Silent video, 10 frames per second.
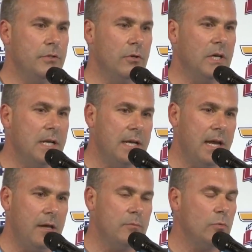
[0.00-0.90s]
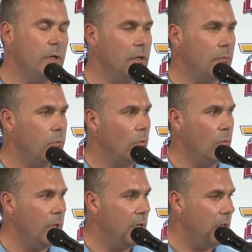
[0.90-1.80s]
During the games,
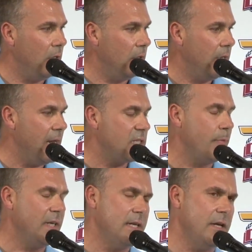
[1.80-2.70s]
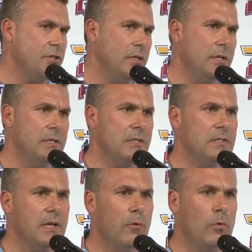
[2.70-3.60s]
the expectation
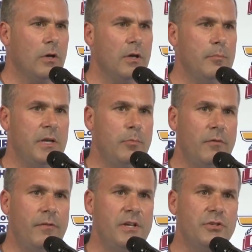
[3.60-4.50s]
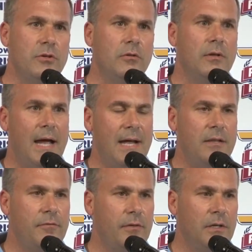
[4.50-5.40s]
is that we're going to be professional
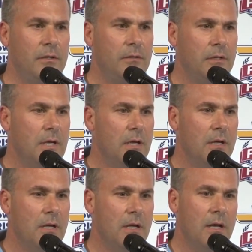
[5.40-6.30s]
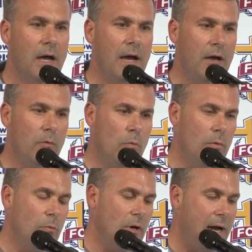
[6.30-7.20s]
on the field.
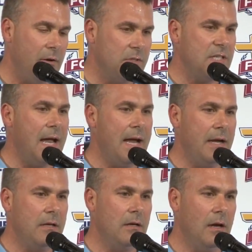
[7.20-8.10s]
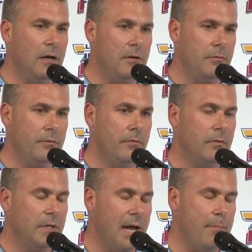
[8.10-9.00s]
When we're outside
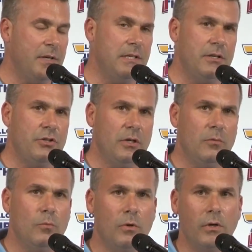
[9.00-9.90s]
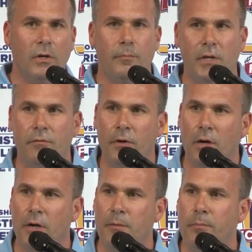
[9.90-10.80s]
of the competition, we're going
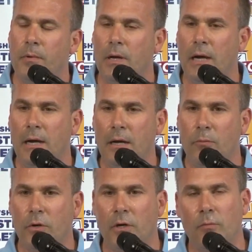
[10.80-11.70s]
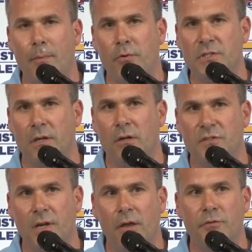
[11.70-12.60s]
to represent
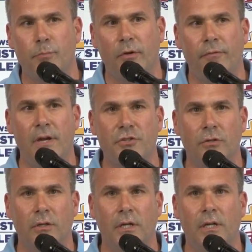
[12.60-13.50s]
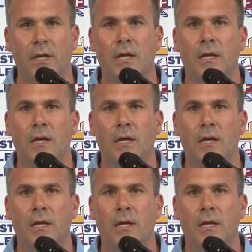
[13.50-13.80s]
ourselves professionally